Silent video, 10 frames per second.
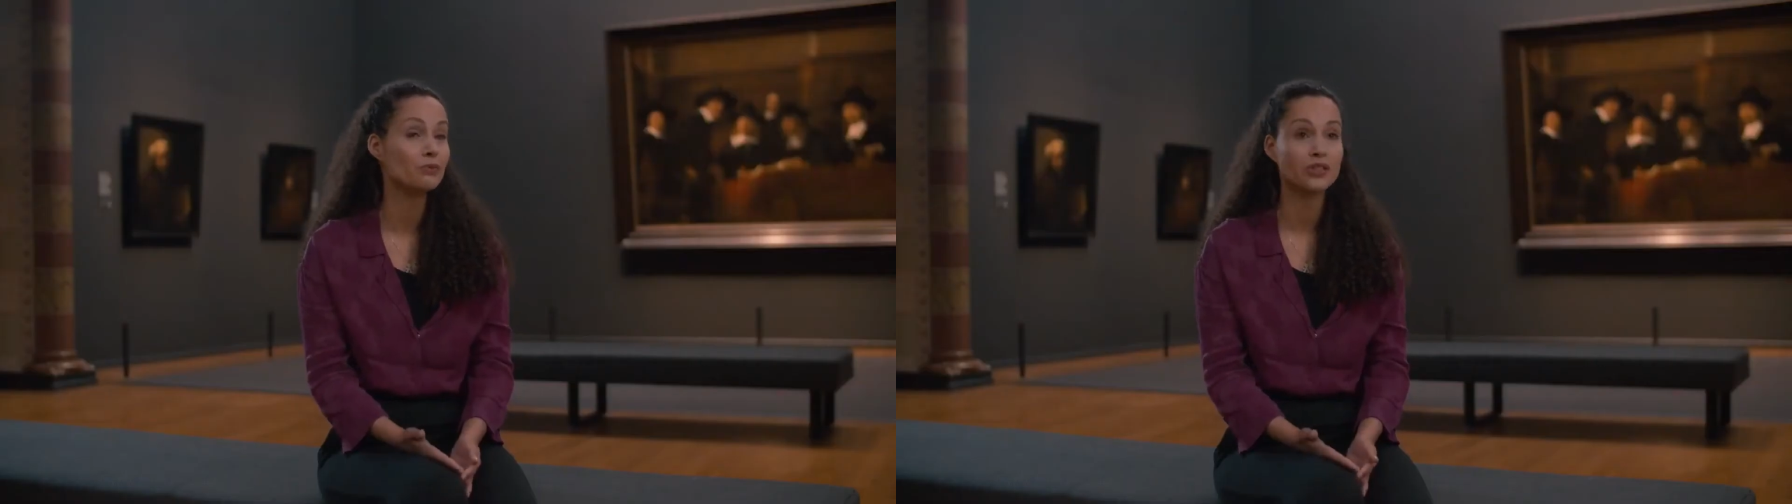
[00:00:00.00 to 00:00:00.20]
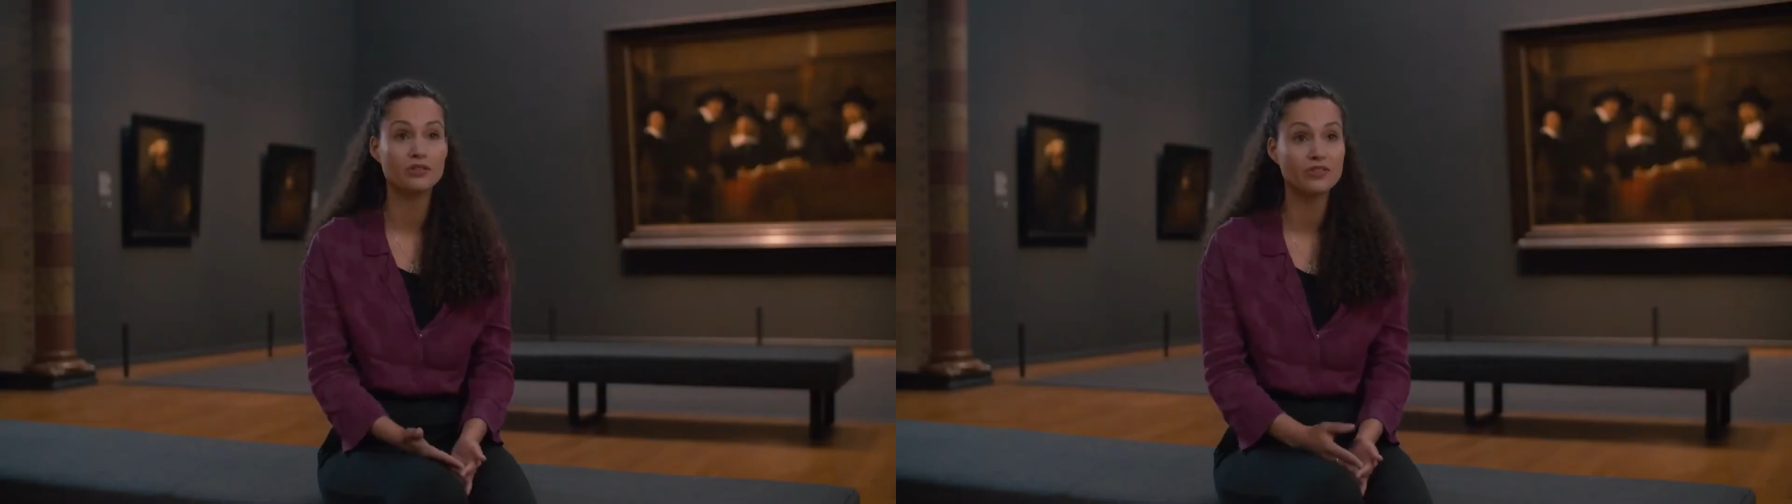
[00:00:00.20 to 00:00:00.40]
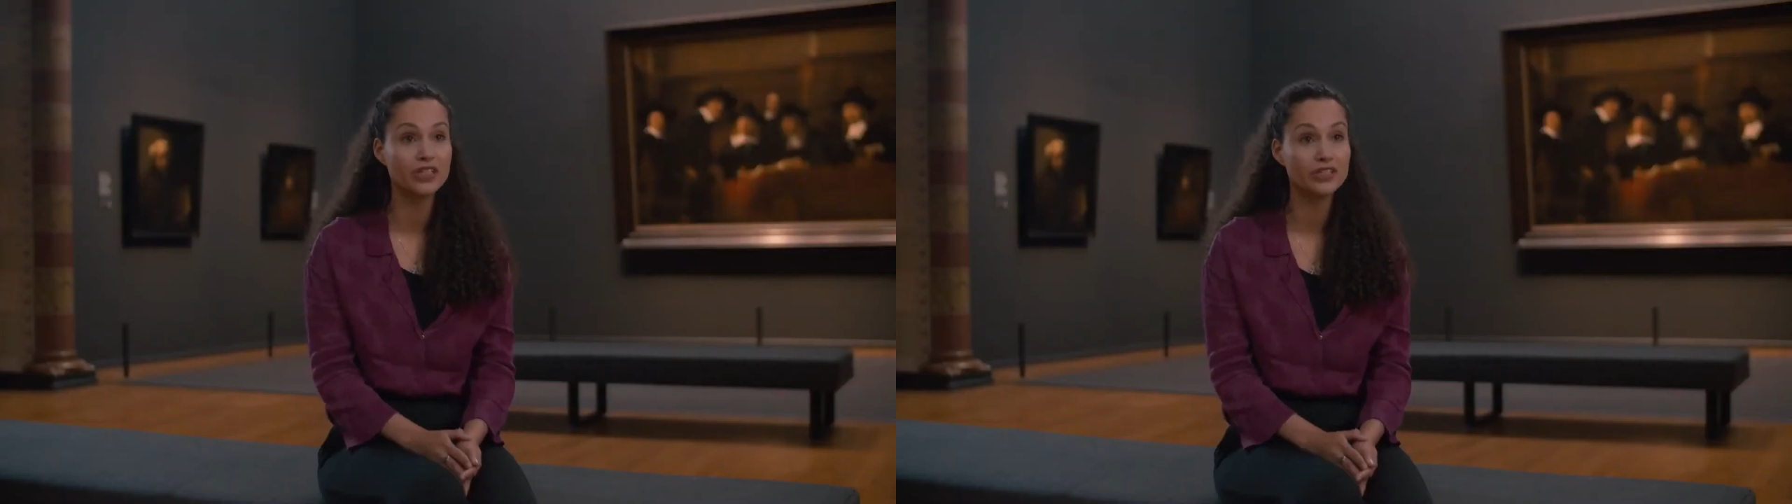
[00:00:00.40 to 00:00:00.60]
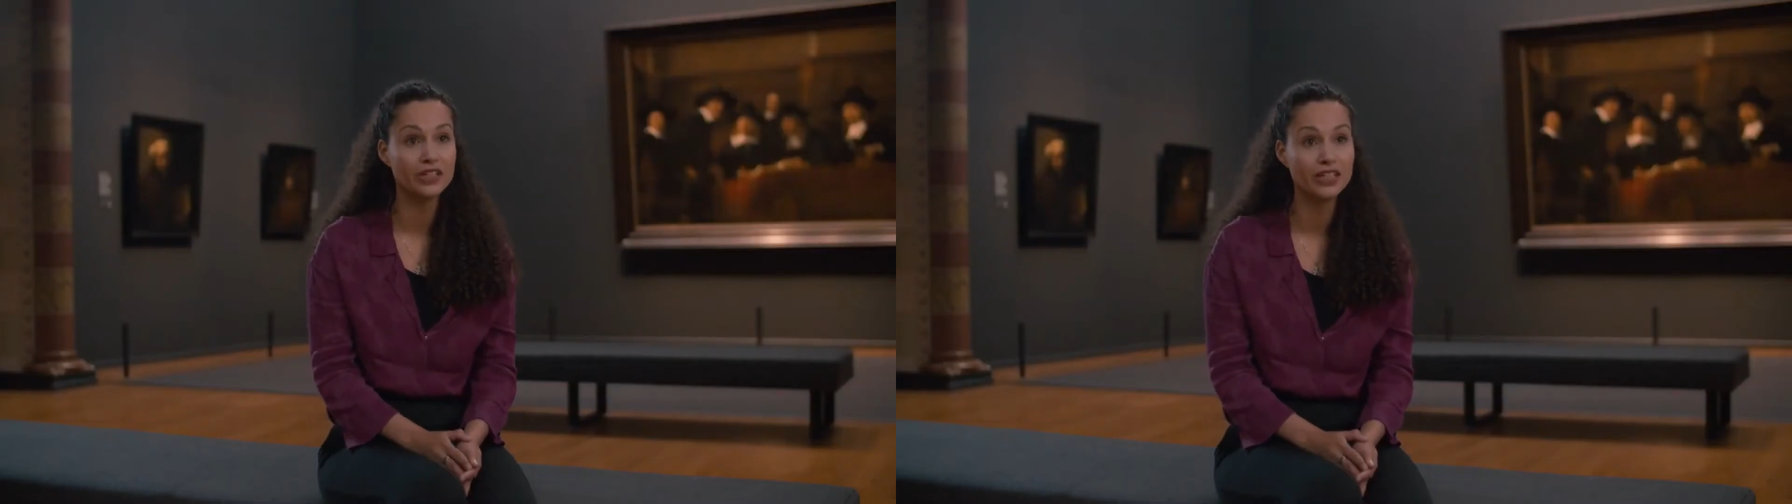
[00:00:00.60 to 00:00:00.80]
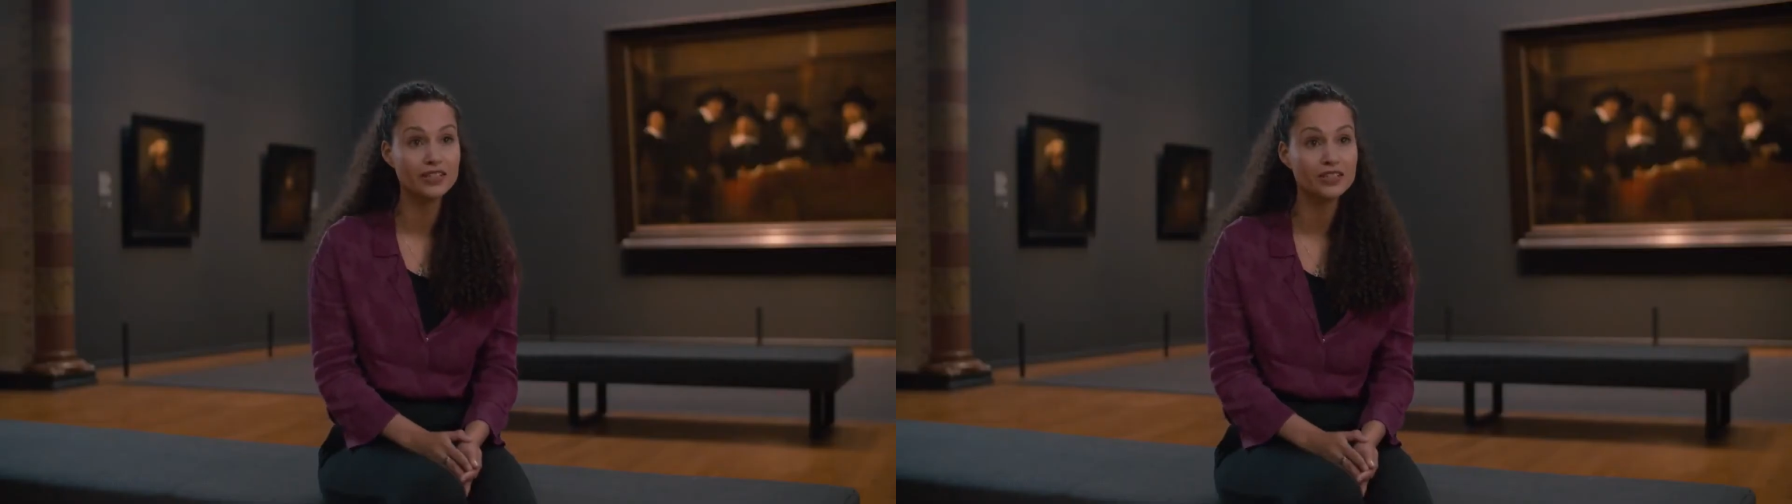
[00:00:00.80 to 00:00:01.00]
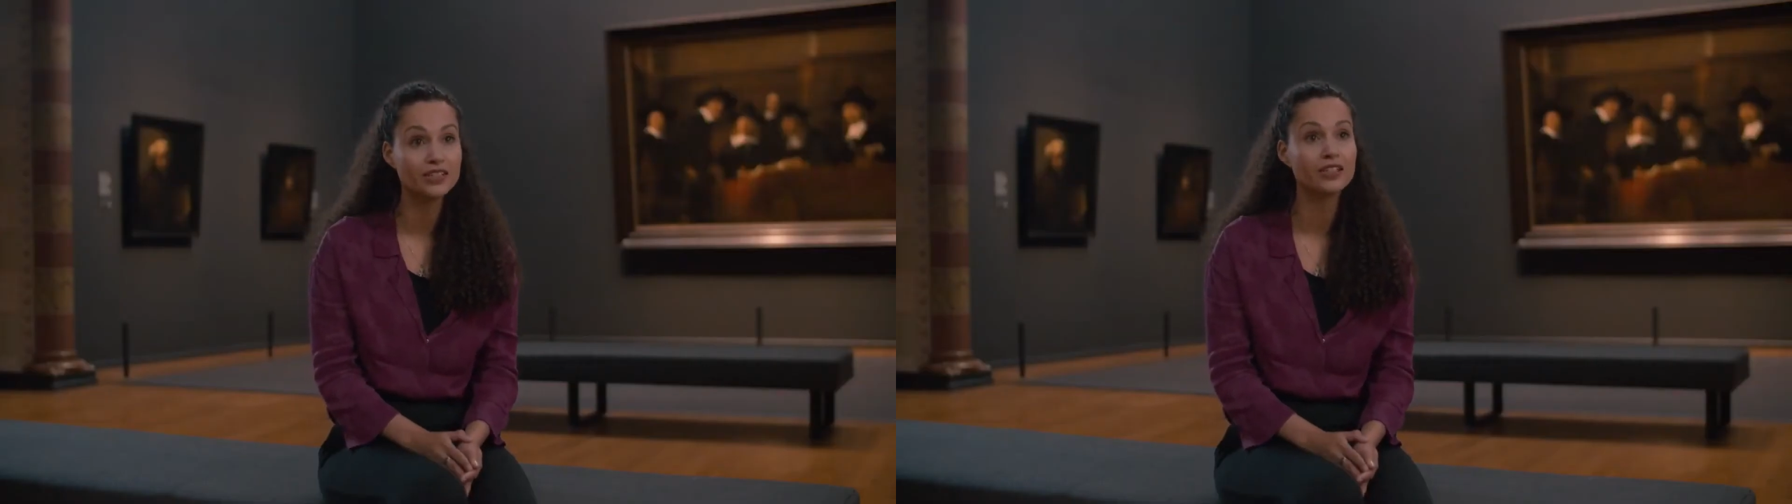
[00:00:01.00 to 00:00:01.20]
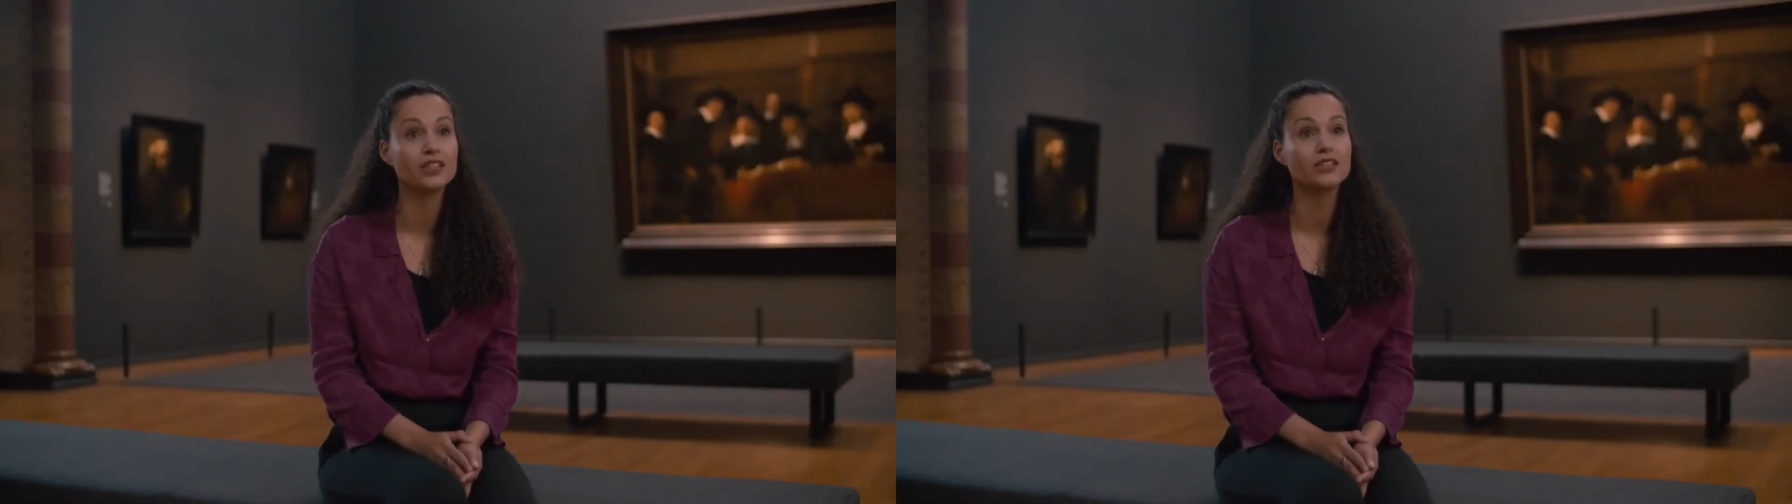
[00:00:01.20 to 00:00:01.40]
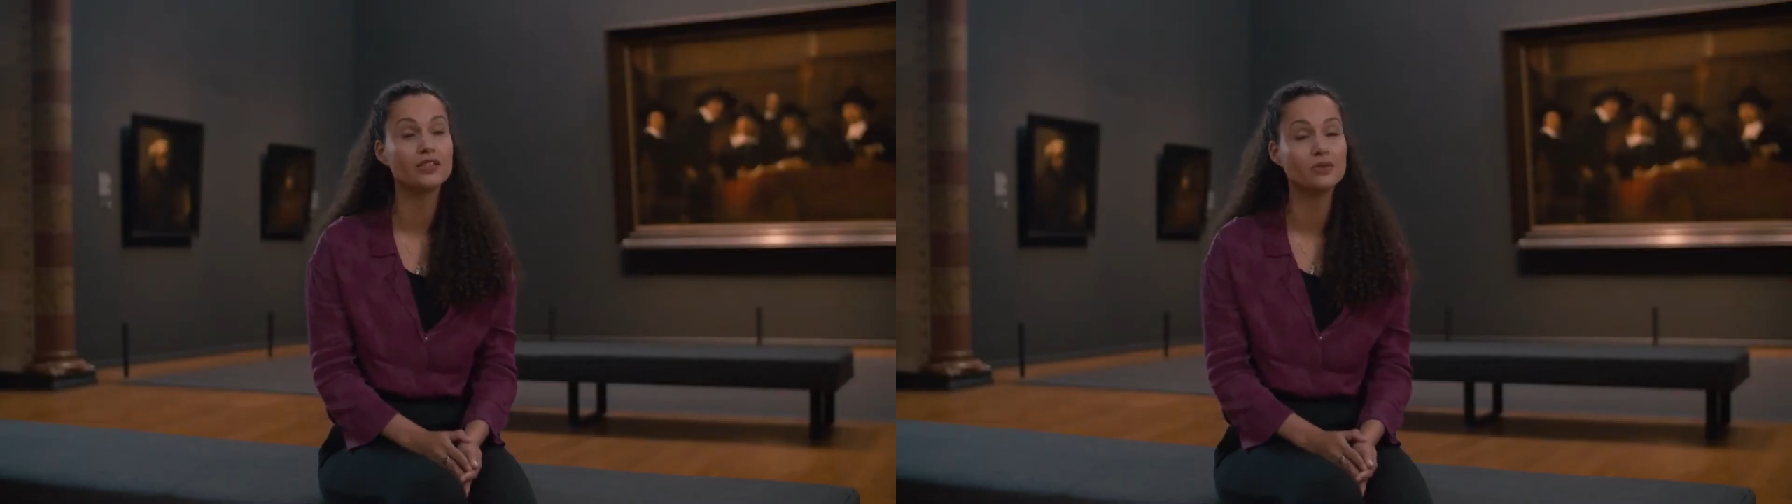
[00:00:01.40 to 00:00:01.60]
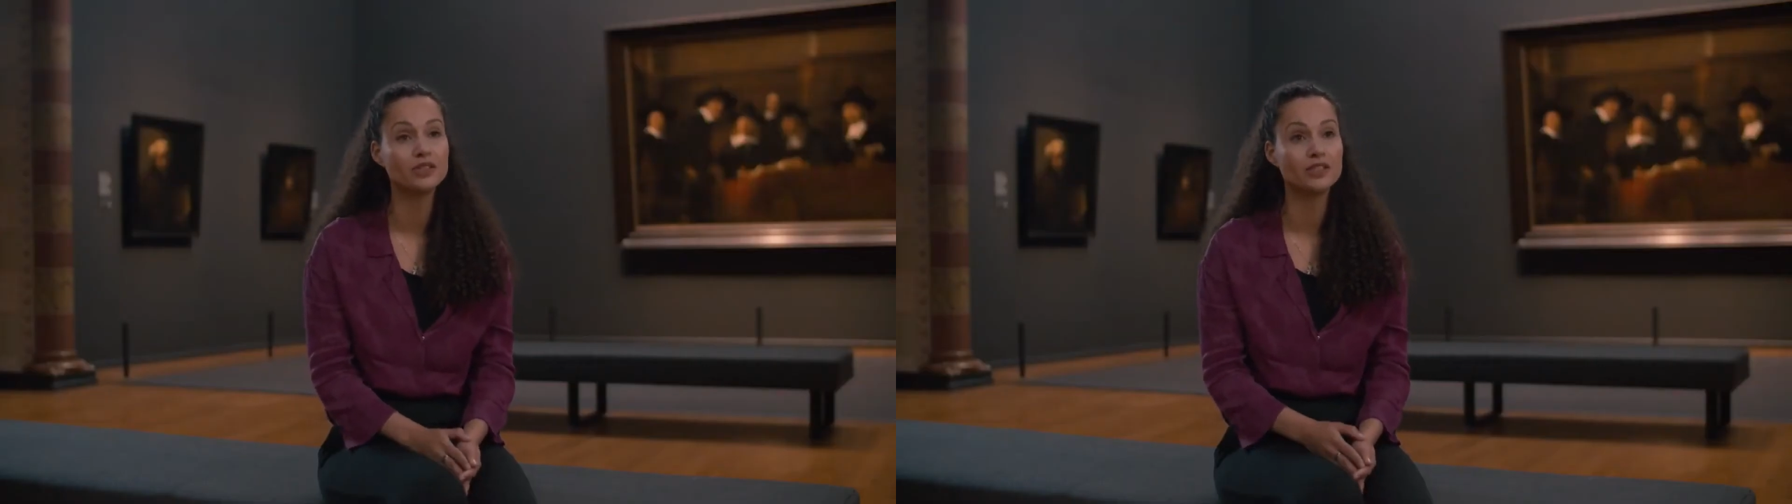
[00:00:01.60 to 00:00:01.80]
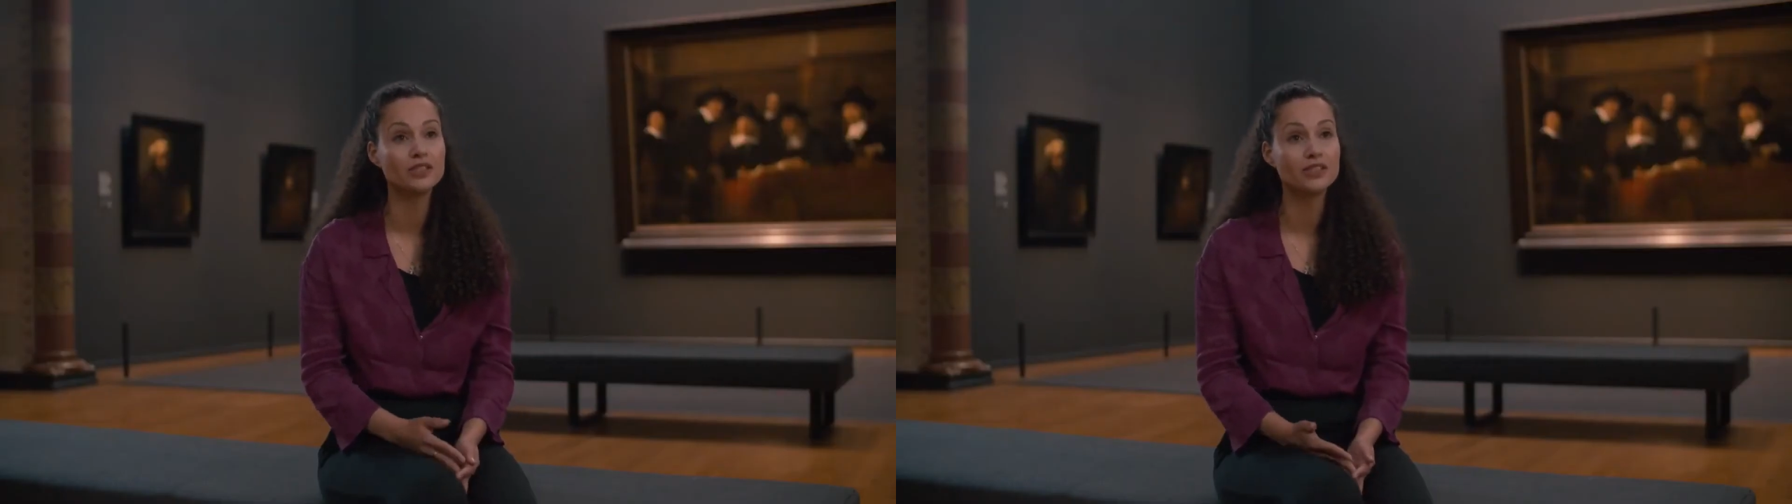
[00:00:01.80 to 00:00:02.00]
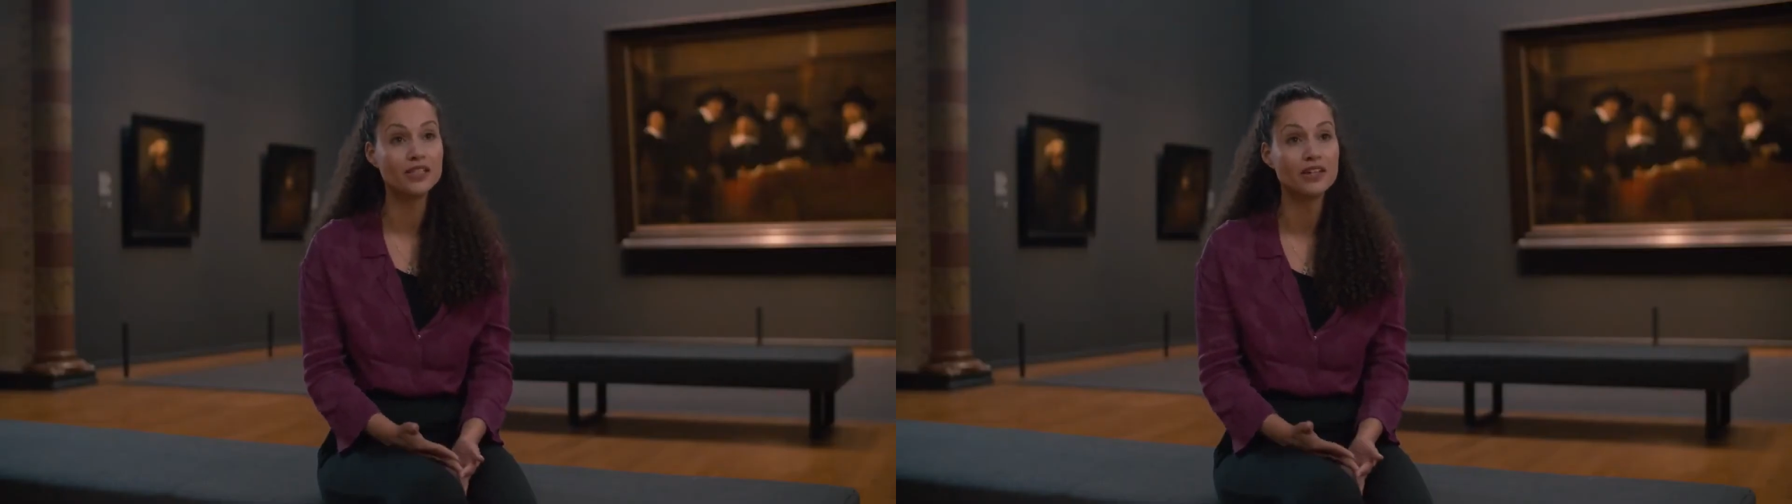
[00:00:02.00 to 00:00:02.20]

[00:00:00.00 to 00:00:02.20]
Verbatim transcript: preservationist, she wanted to